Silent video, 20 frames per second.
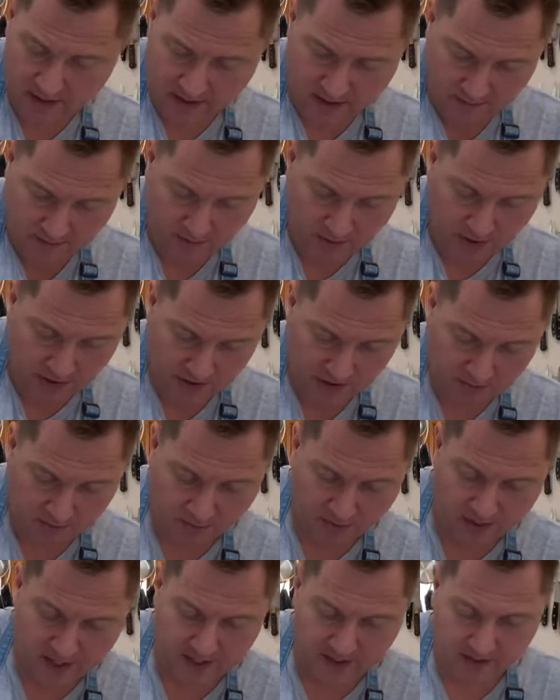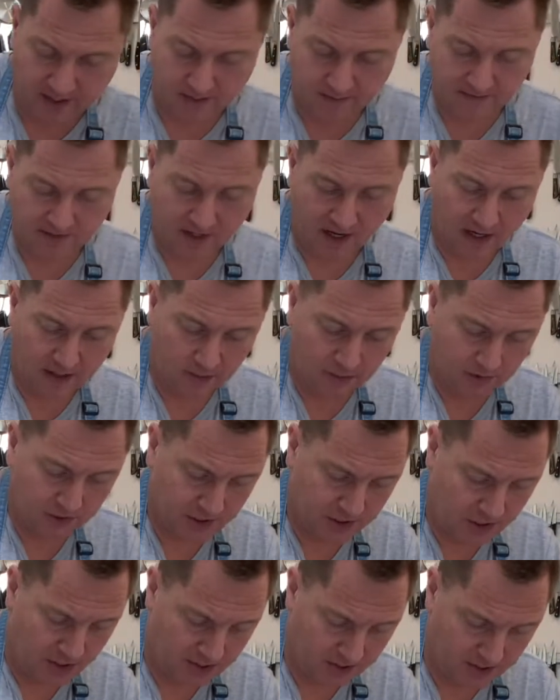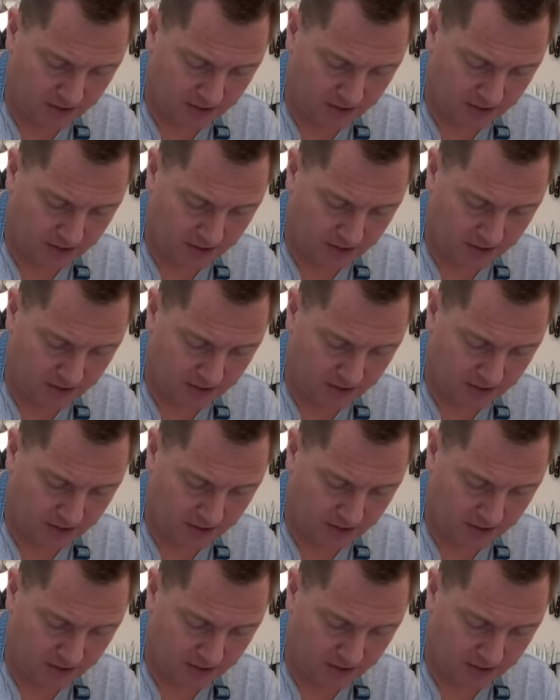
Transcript: posh breadcrumbs. I will show you